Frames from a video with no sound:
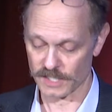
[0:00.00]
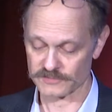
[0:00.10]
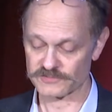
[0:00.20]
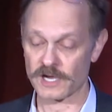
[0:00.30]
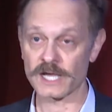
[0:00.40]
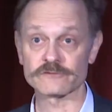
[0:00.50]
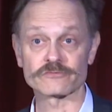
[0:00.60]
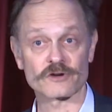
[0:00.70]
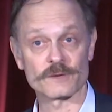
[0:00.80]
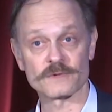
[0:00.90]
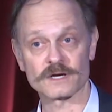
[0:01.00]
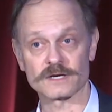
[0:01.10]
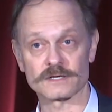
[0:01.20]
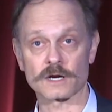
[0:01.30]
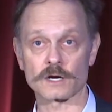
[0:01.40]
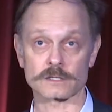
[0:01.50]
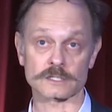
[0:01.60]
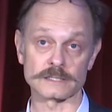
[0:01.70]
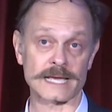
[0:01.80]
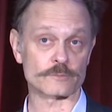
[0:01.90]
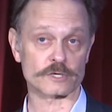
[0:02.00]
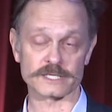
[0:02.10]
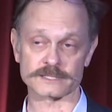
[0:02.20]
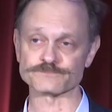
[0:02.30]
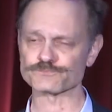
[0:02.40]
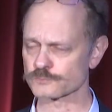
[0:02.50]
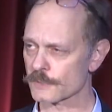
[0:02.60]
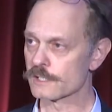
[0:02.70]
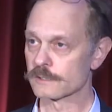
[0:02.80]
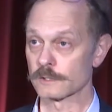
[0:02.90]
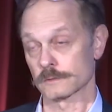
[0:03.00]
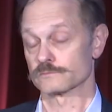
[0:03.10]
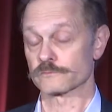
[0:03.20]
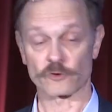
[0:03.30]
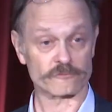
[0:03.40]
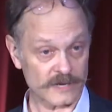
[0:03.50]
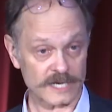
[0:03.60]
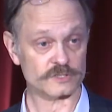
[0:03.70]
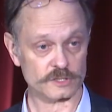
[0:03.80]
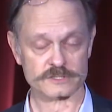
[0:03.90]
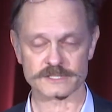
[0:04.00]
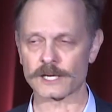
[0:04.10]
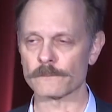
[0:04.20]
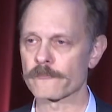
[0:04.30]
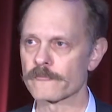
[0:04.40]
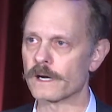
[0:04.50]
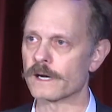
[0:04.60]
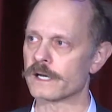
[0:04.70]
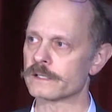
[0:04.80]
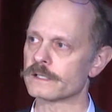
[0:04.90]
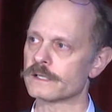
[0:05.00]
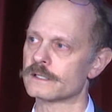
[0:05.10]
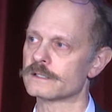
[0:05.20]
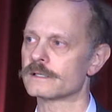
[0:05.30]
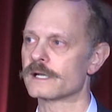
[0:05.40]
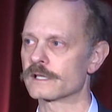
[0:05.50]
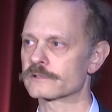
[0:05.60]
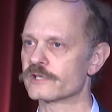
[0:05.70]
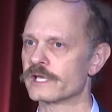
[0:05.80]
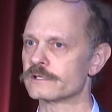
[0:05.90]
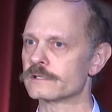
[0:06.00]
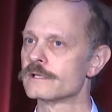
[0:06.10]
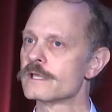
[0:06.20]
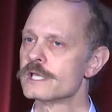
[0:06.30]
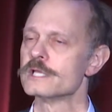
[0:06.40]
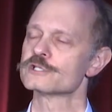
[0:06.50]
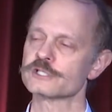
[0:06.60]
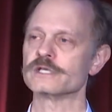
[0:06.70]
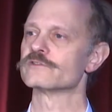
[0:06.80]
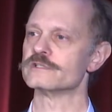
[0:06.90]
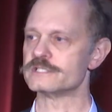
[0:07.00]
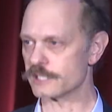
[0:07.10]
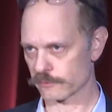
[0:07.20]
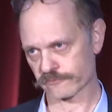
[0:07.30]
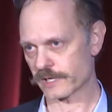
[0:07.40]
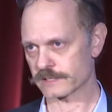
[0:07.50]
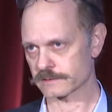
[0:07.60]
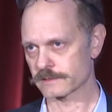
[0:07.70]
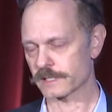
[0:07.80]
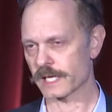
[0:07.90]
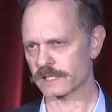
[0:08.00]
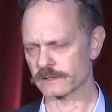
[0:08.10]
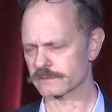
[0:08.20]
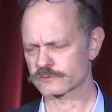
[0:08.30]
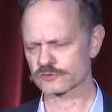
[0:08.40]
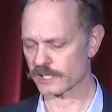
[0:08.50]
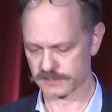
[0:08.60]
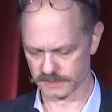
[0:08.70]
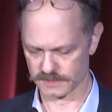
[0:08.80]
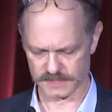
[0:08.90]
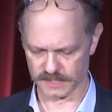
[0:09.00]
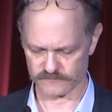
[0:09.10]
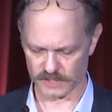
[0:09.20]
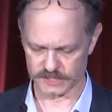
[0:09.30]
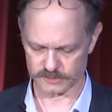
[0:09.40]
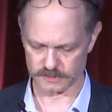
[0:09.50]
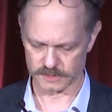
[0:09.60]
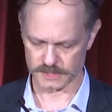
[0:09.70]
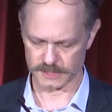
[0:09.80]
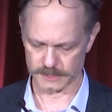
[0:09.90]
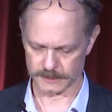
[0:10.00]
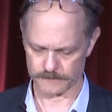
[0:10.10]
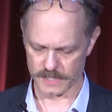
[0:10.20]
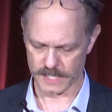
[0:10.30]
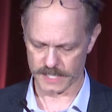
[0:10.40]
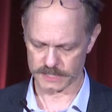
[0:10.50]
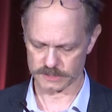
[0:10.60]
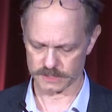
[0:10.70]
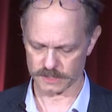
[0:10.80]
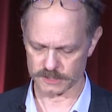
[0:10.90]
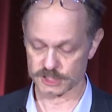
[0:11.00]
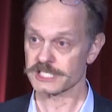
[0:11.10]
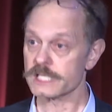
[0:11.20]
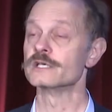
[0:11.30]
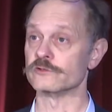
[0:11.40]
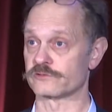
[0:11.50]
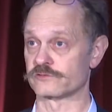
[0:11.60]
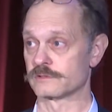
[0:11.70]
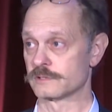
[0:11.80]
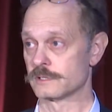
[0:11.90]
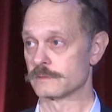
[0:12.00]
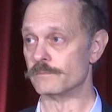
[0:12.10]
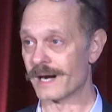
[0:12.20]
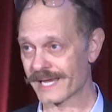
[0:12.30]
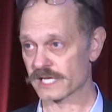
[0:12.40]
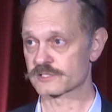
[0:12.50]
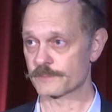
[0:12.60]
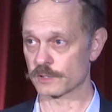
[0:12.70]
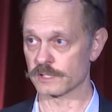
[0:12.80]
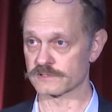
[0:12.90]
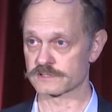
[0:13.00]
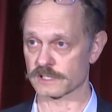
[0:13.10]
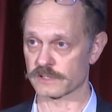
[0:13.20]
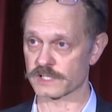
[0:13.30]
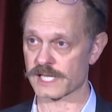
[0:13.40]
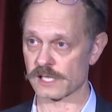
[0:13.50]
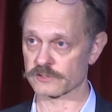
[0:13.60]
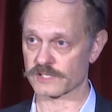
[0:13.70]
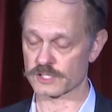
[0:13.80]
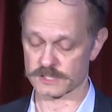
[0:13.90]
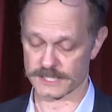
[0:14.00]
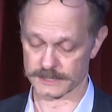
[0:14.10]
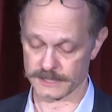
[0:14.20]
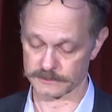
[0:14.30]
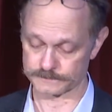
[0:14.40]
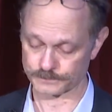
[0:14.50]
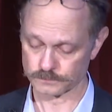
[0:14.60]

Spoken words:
Aside from our collaborating for 5 years now on Alexander, she is a dear friend and a trusted advisor. And she is my experience of the Alexander technique.